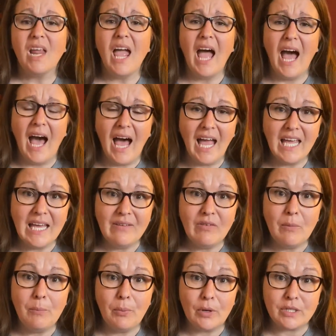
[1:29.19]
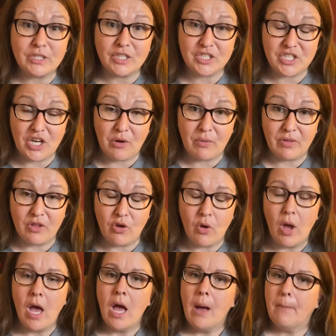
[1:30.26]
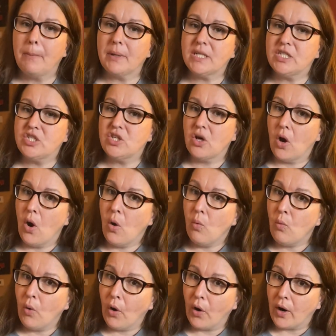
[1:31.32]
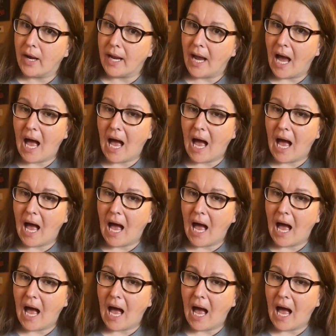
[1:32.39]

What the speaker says: I have a book to share with you, but don't worry.